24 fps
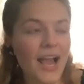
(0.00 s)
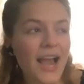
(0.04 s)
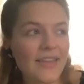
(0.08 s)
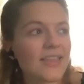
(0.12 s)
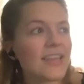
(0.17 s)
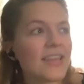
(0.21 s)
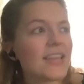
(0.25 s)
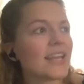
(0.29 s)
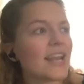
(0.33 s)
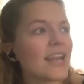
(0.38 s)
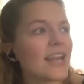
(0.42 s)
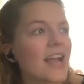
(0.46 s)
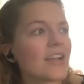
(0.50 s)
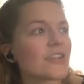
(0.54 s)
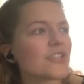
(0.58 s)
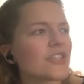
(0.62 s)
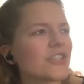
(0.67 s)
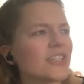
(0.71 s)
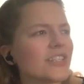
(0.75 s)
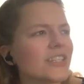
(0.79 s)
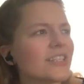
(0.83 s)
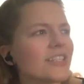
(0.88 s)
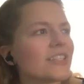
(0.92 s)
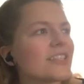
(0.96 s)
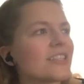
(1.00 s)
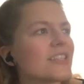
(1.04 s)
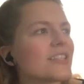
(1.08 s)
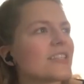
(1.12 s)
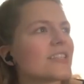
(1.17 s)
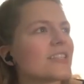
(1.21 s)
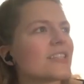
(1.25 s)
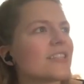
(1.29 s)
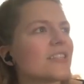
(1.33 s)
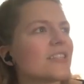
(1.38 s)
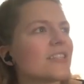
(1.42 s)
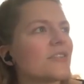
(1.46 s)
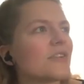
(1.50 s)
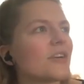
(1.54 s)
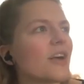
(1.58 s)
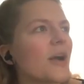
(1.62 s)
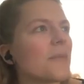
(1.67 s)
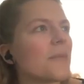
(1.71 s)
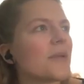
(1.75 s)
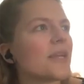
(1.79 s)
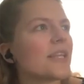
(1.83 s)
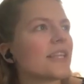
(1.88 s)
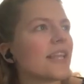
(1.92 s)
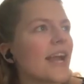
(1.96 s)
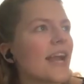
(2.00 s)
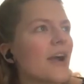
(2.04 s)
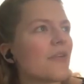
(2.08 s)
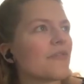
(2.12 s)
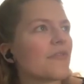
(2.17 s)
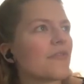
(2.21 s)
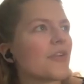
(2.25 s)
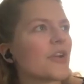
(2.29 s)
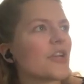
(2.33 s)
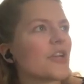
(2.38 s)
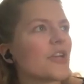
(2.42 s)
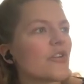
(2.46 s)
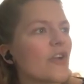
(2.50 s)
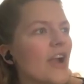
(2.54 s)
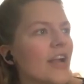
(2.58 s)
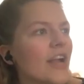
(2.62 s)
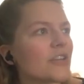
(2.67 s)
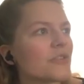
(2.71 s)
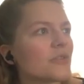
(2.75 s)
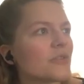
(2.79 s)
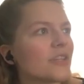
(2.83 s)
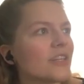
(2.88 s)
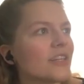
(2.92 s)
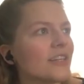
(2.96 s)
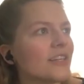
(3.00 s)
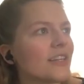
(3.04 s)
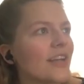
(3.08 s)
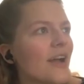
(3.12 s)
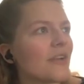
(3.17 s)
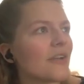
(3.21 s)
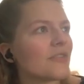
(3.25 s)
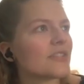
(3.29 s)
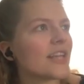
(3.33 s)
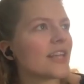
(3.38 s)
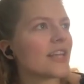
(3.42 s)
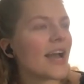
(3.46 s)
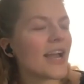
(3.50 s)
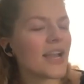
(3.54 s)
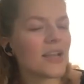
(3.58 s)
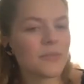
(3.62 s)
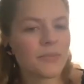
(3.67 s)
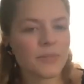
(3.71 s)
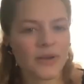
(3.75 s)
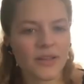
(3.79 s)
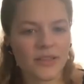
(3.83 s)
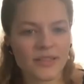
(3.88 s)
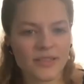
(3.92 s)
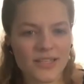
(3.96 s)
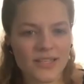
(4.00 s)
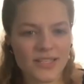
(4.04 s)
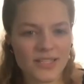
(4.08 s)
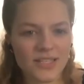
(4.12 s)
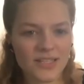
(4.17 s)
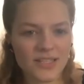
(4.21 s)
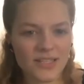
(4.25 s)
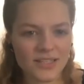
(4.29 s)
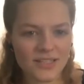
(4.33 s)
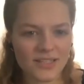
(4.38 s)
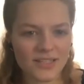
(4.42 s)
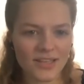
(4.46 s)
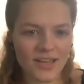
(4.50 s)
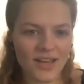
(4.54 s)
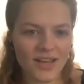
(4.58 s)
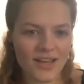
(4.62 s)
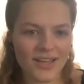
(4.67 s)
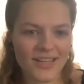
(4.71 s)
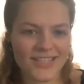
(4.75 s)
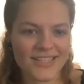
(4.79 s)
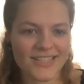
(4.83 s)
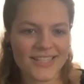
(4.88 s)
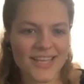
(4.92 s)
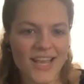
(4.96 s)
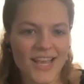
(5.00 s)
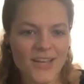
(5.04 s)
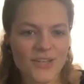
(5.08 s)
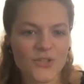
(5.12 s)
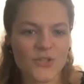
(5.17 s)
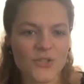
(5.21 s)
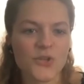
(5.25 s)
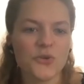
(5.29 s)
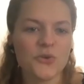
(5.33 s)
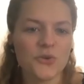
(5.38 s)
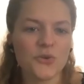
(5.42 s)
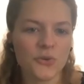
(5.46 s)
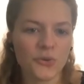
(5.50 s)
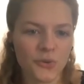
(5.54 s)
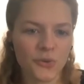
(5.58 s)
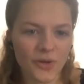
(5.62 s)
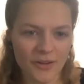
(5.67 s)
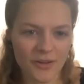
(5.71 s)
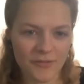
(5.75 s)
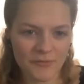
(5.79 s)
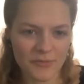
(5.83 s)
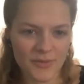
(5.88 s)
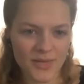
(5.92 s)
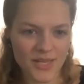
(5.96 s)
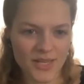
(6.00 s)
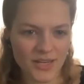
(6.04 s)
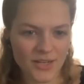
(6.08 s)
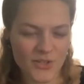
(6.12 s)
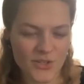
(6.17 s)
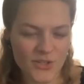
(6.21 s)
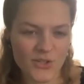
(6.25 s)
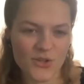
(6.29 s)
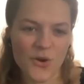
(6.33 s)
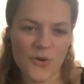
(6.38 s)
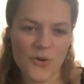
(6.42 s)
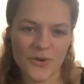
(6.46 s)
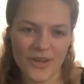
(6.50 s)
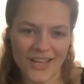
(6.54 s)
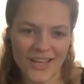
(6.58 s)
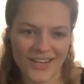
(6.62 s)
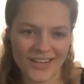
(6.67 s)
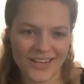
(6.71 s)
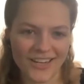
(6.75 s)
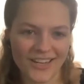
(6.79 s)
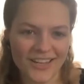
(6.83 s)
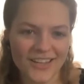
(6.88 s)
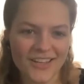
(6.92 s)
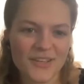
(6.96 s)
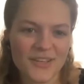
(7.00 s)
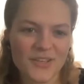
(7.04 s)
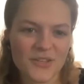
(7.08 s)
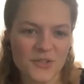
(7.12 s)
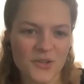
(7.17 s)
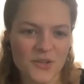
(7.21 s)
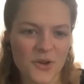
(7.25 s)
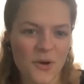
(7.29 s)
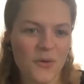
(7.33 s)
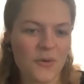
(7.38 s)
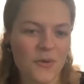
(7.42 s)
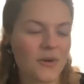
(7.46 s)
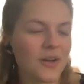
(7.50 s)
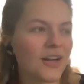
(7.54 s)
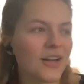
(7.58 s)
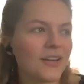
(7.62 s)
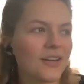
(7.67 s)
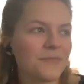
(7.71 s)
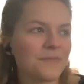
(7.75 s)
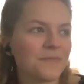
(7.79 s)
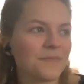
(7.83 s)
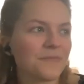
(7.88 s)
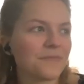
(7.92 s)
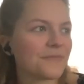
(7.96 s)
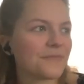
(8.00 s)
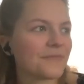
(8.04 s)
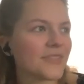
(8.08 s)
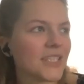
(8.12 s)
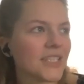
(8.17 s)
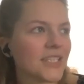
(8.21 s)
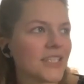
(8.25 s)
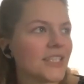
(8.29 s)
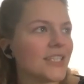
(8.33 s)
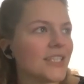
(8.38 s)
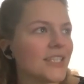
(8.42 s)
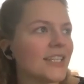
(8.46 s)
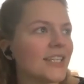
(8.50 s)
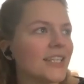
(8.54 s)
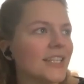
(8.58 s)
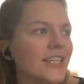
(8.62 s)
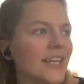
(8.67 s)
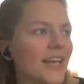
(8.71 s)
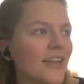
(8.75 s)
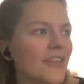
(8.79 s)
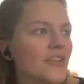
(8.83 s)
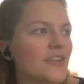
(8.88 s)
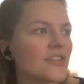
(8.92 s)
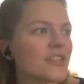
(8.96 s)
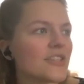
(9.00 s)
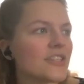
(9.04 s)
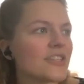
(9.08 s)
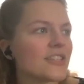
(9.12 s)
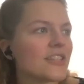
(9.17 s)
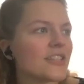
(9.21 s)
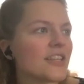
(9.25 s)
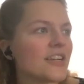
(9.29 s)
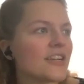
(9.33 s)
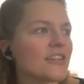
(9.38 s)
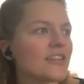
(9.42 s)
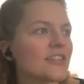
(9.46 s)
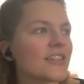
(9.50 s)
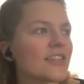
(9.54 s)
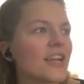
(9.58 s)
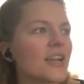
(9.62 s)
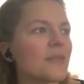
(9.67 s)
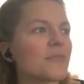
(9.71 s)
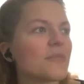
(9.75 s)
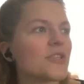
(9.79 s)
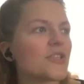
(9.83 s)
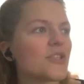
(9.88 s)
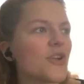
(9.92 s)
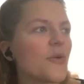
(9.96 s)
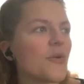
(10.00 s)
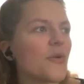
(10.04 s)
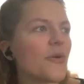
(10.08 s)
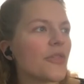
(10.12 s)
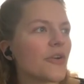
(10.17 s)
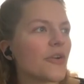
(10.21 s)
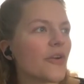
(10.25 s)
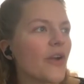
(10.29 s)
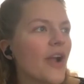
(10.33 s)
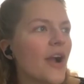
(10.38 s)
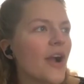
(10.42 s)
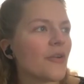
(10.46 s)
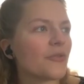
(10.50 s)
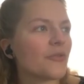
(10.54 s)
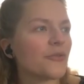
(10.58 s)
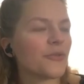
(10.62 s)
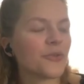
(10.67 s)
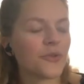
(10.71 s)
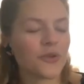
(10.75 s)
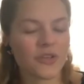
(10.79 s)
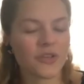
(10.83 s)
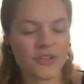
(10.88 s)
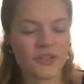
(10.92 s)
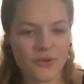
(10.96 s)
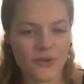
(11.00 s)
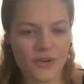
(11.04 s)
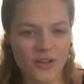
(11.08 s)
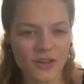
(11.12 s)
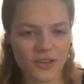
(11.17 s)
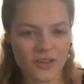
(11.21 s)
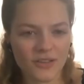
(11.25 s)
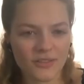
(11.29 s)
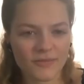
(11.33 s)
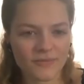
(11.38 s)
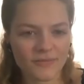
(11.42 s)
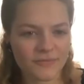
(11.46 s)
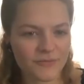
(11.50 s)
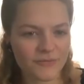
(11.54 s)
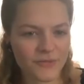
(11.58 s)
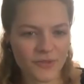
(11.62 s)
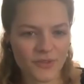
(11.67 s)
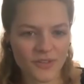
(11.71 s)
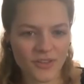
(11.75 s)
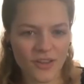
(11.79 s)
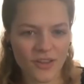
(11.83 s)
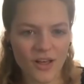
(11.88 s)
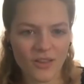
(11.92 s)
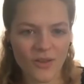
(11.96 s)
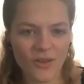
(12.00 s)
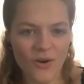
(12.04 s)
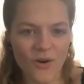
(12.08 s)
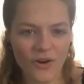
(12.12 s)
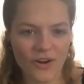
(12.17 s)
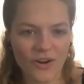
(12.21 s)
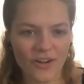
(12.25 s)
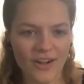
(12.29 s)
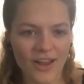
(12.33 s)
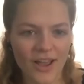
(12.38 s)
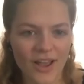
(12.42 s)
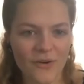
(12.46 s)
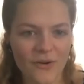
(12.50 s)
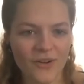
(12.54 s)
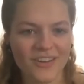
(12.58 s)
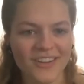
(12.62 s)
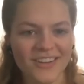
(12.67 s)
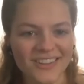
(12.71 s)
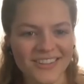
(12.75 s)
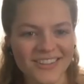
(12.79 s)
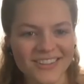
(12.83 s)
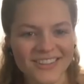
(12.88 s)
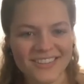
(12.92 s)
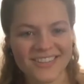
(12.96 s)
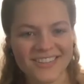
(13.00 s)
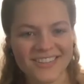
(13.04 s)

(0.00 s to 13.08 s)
I think it actually is still coming down very gradually outside, but this is day two of being snowed in. So yeah, there's going to be snow on the ground for a lot longer now.